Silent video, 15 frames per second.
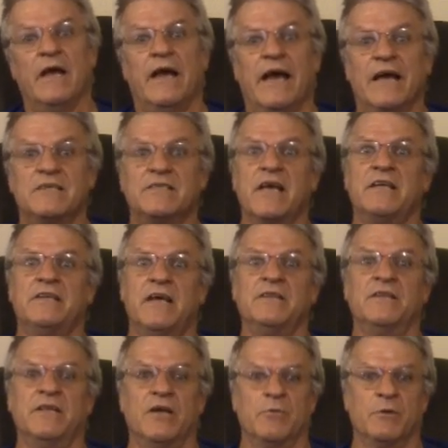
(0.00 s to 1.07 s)
As they did
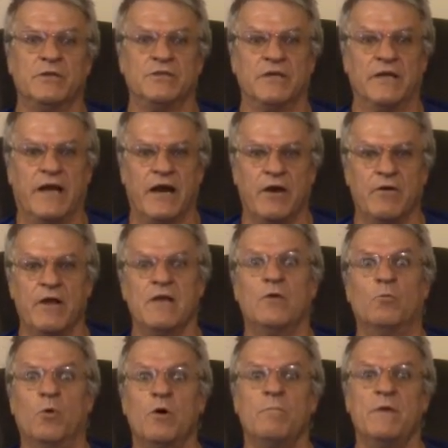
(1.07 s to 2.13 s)
in the original
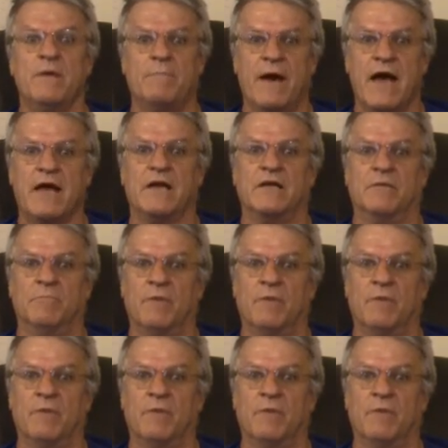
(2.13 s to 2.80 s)
airing, we'll be back in a